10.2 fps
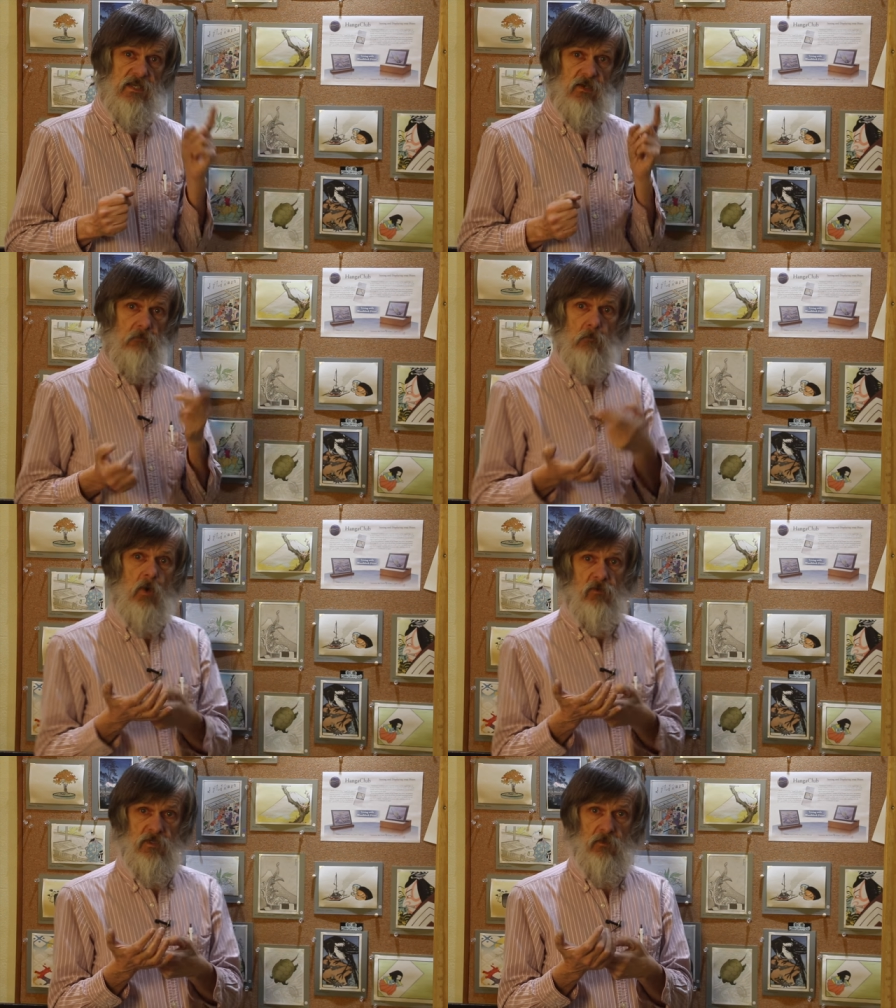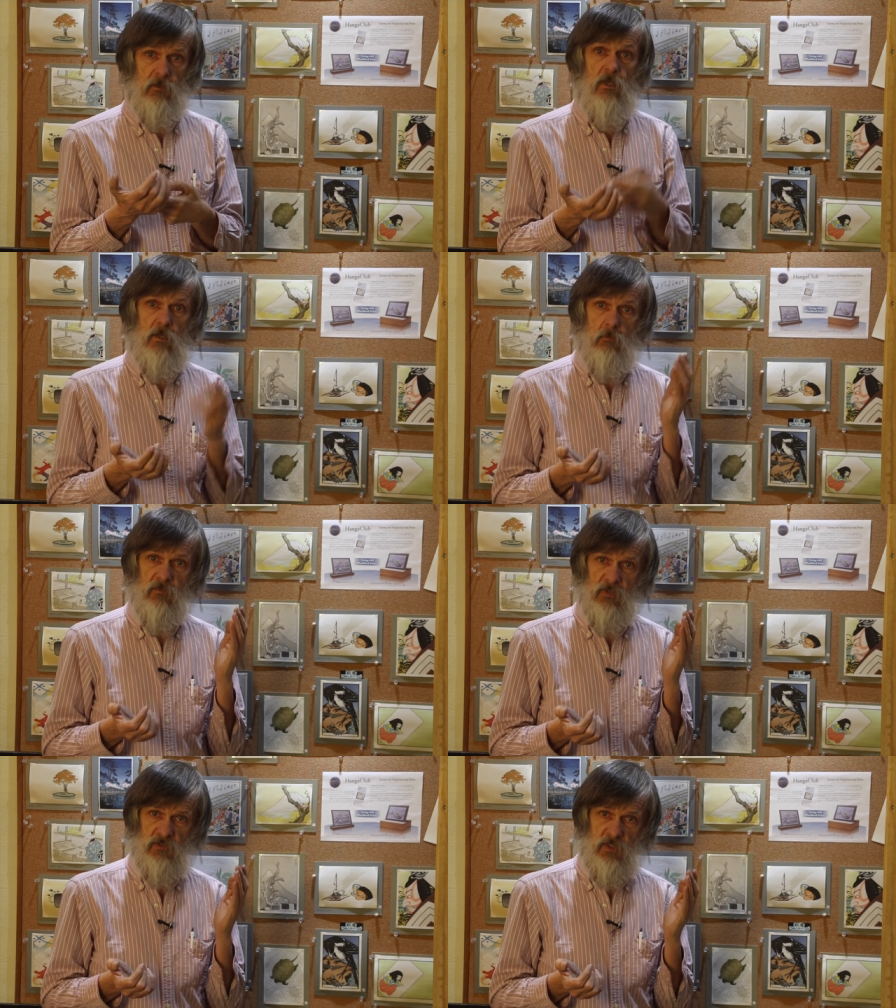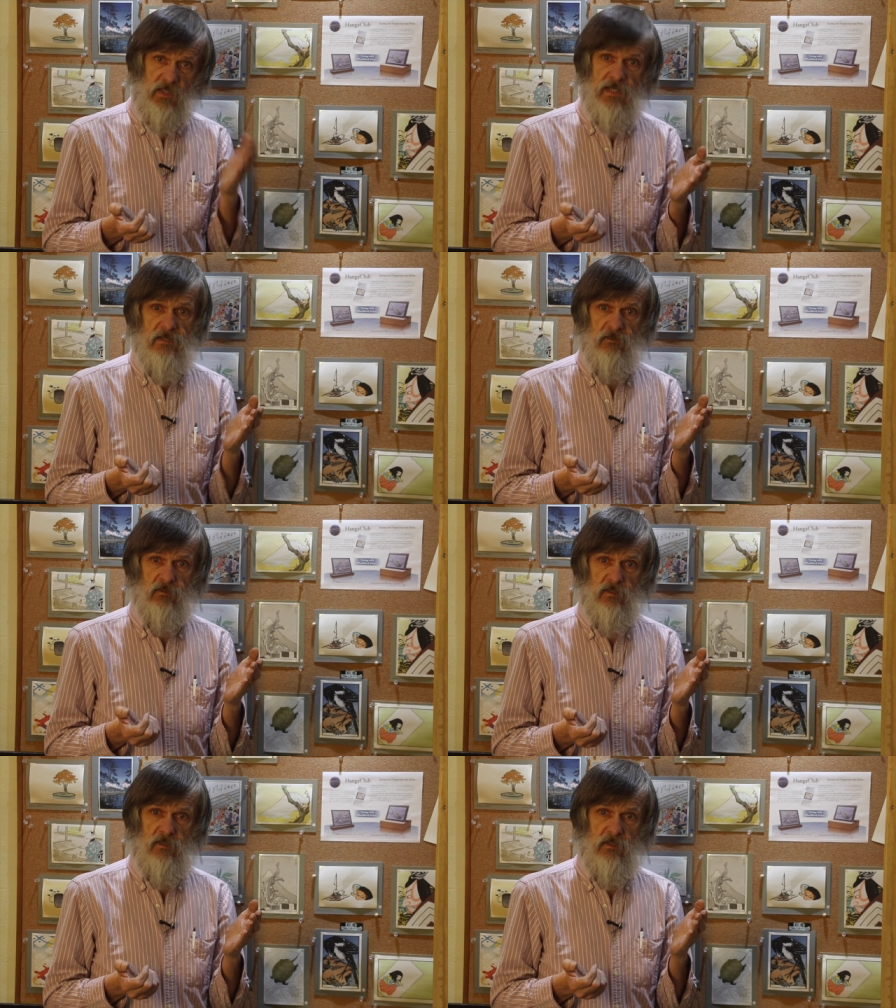in our modern era with such a
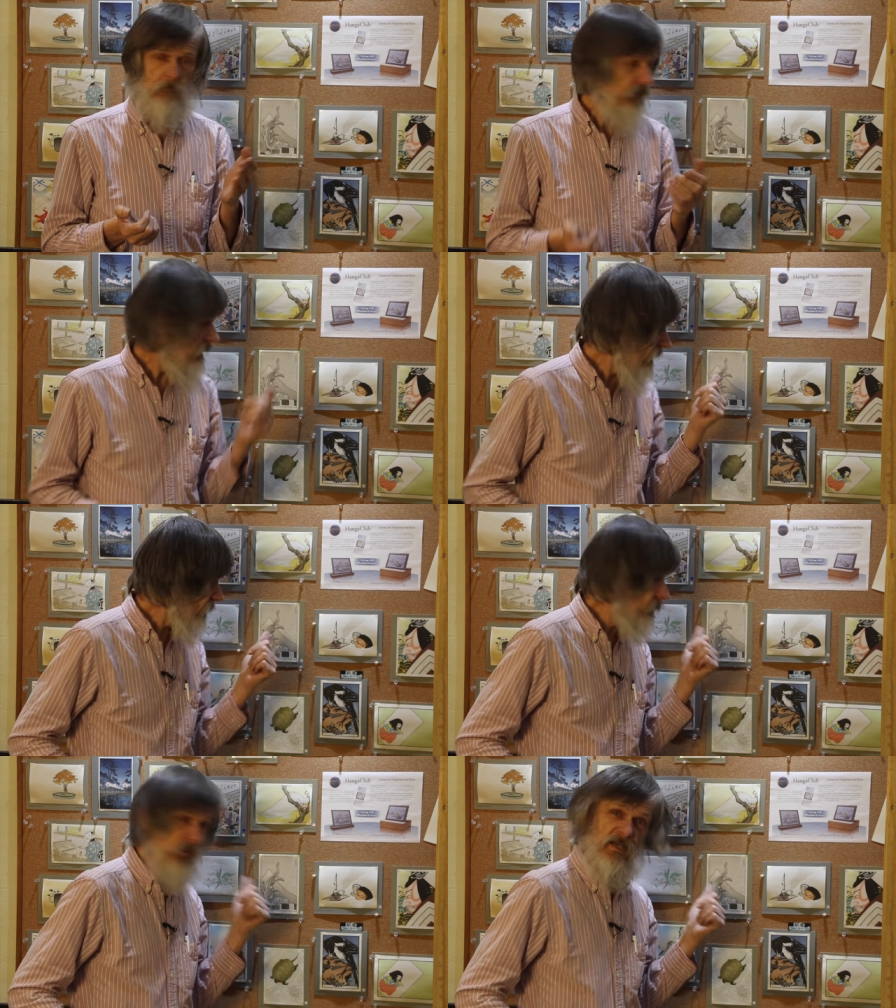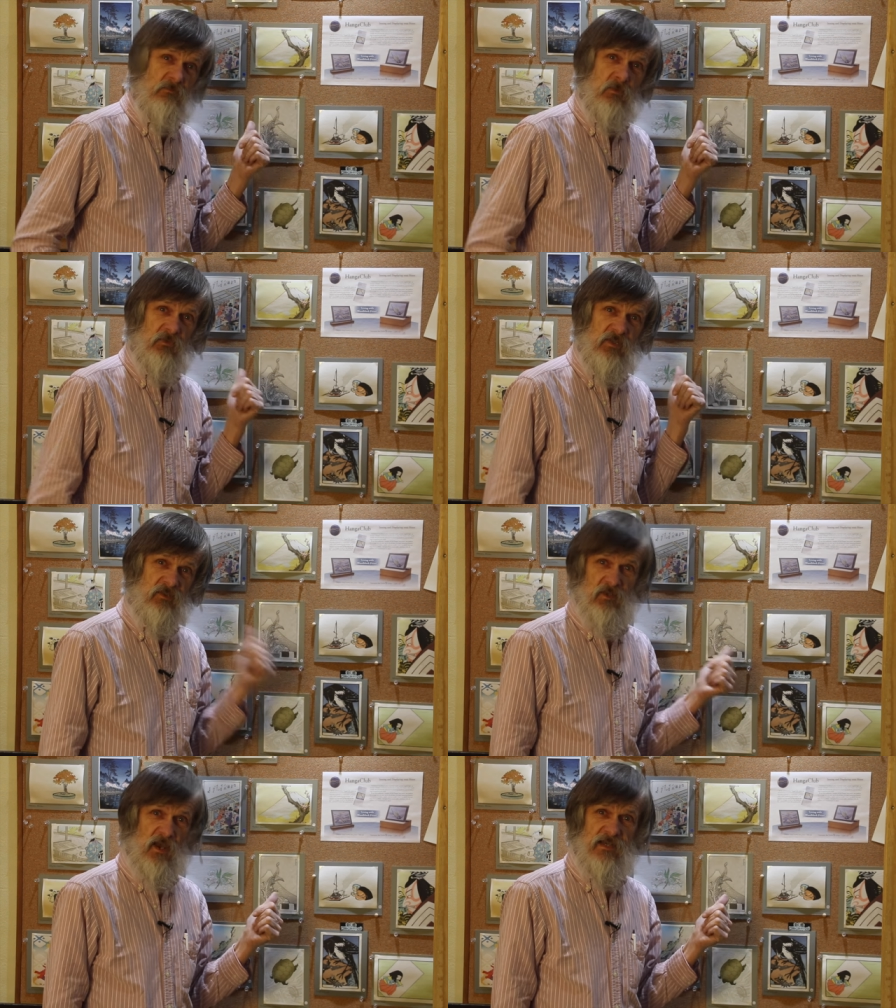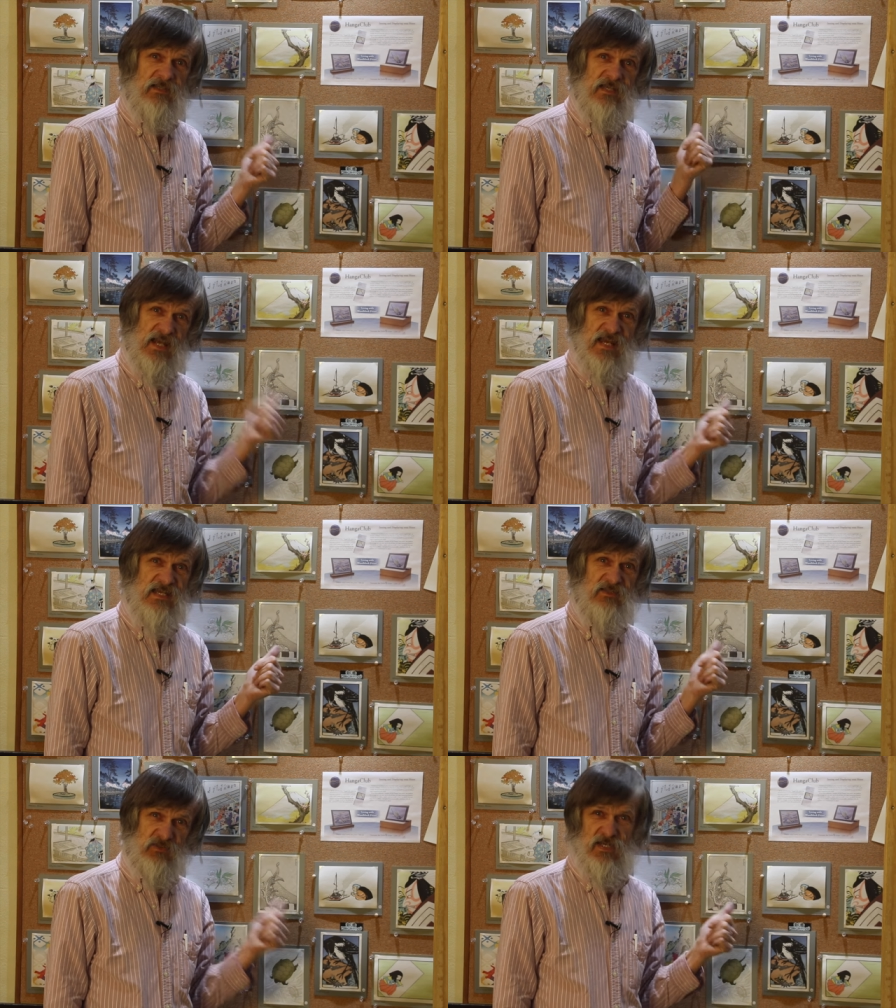lens. But this print was designed in
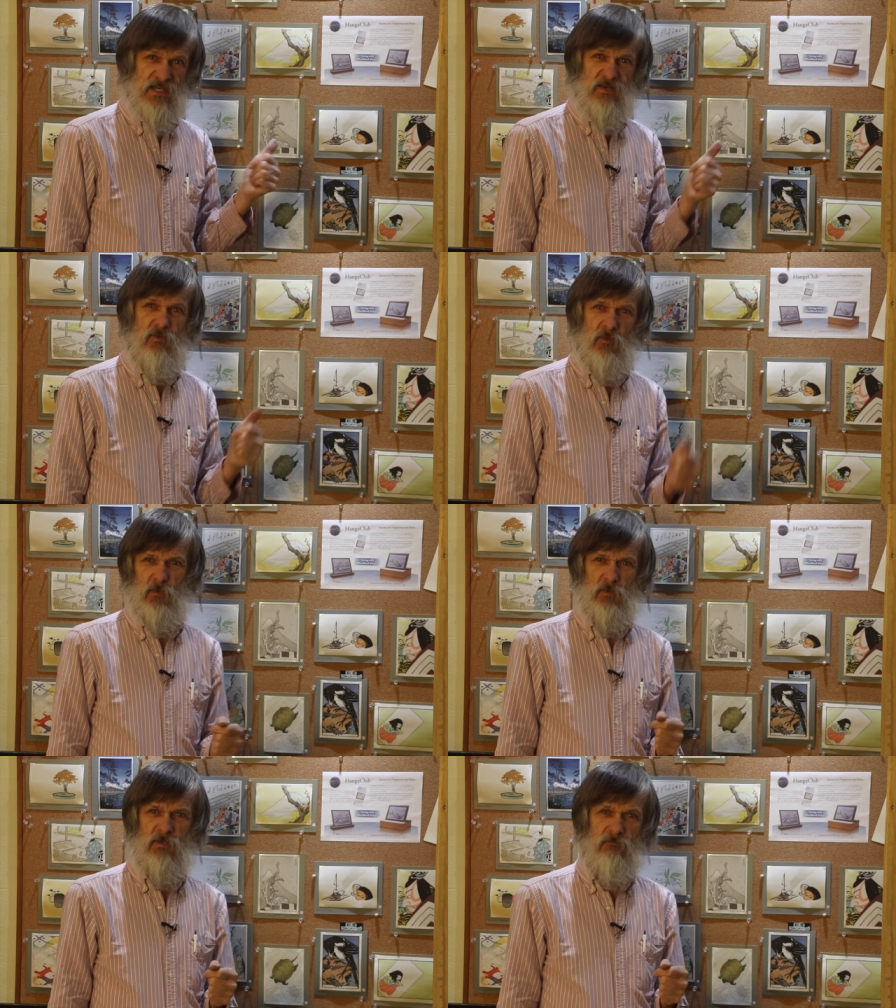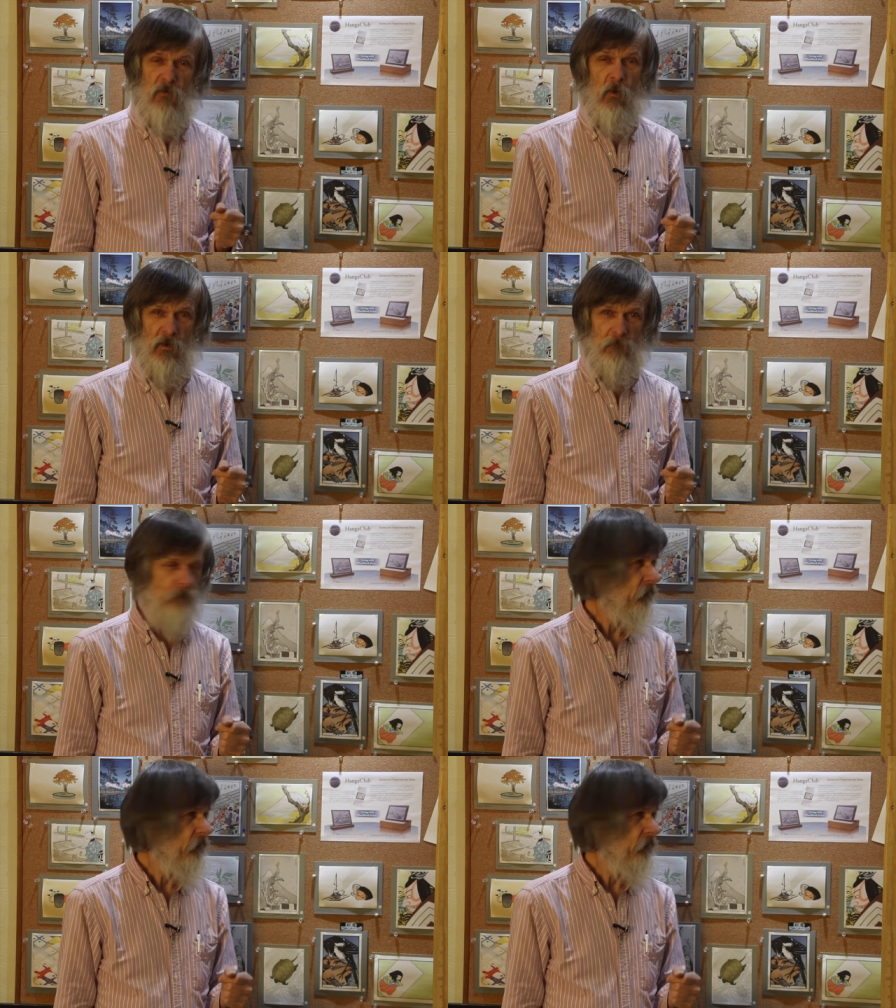1834.